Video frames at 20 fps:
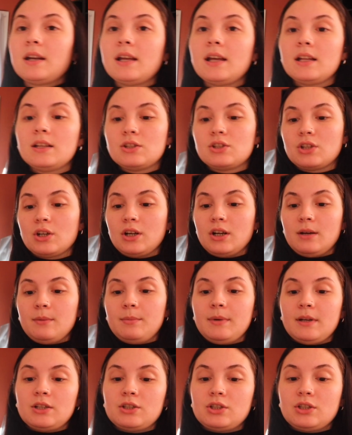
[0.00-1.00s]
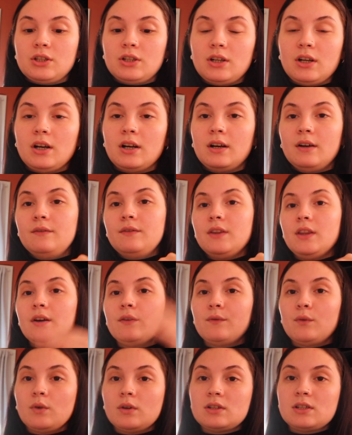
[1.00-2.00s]
gonna insert a picture of the
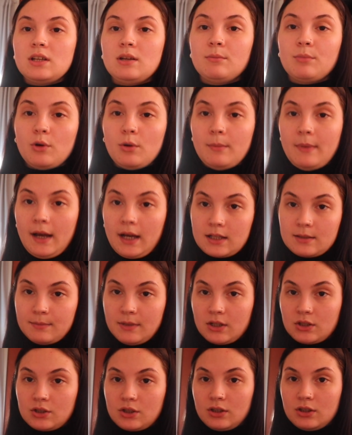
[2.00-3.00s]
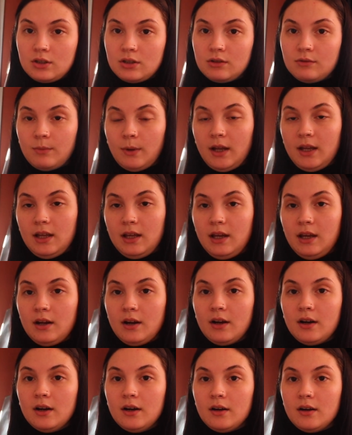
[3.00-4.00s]
14 Pro Max picture right
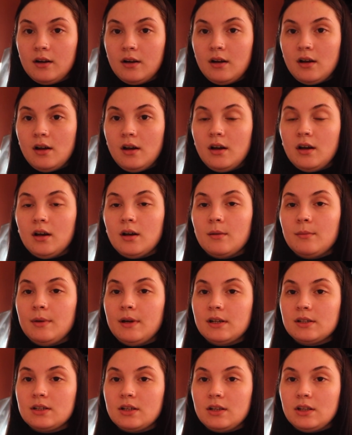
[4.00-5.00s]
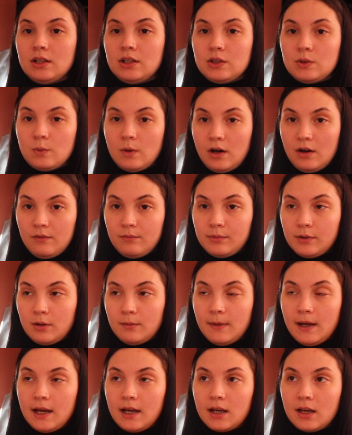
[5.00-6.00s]
here compared to the 12 Pro
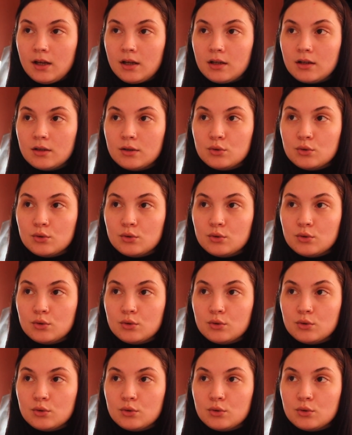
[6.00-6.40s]
Max.